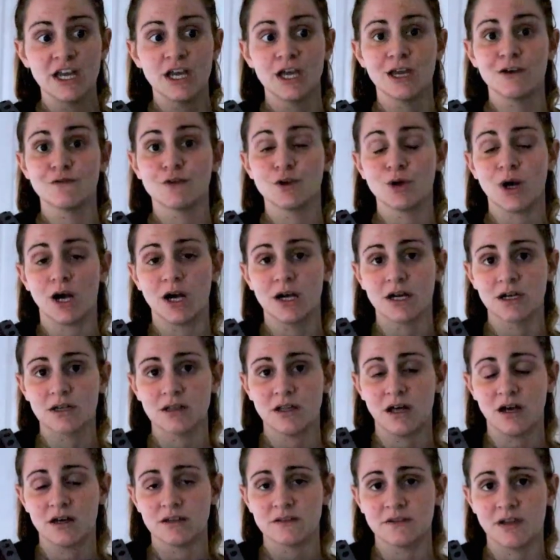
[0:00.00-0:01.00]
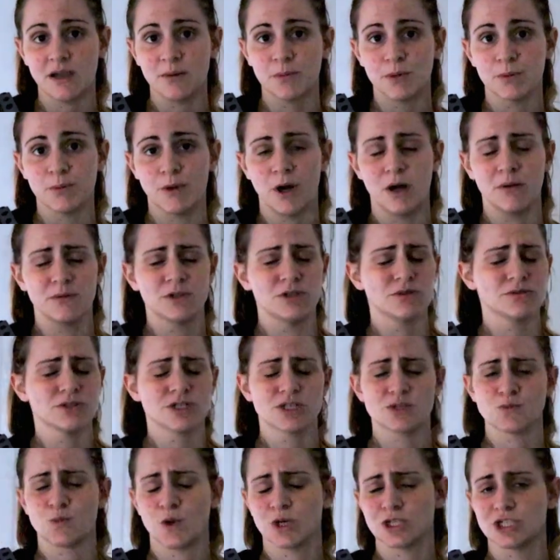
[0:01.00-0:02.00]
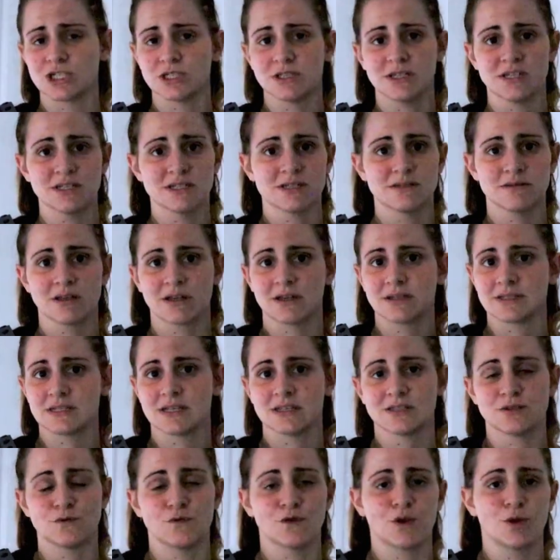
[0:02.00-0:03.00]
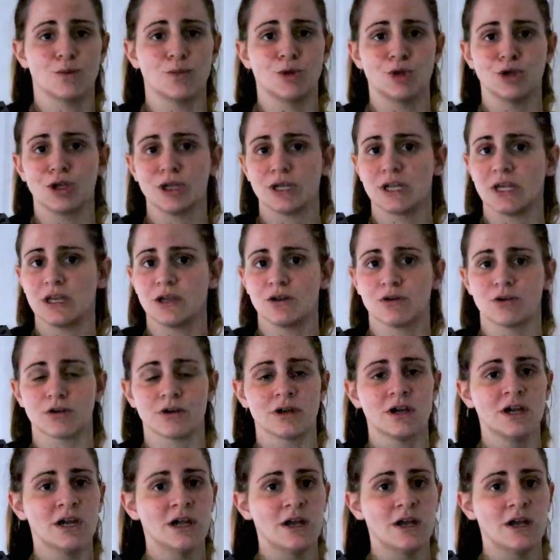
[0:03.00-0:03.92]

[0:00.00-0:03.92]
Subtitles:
If you are a cloth diaper mom and you were just watching this, like, sense of community or